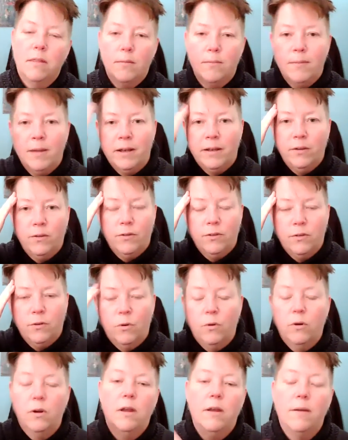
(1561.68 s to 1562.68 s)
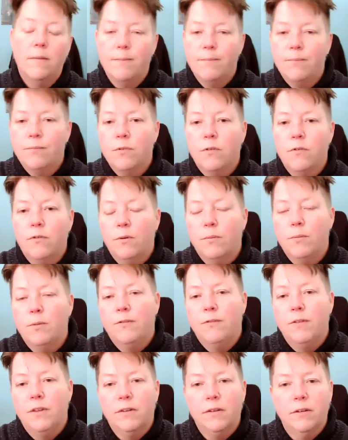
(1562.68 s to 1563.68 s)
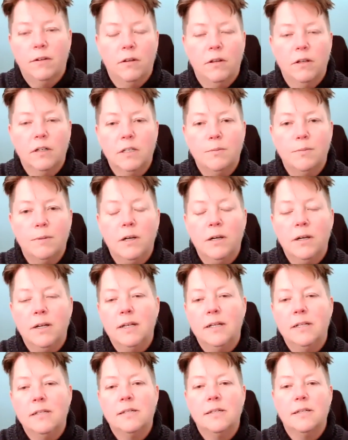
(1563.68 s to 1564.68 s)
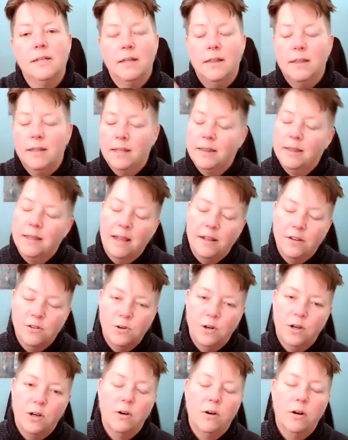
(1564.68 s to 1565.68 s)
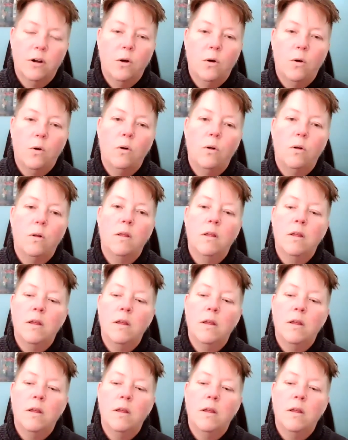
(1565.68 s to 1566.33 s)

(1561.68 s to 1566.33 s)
mental story from the physical experience. And then that triggered a whole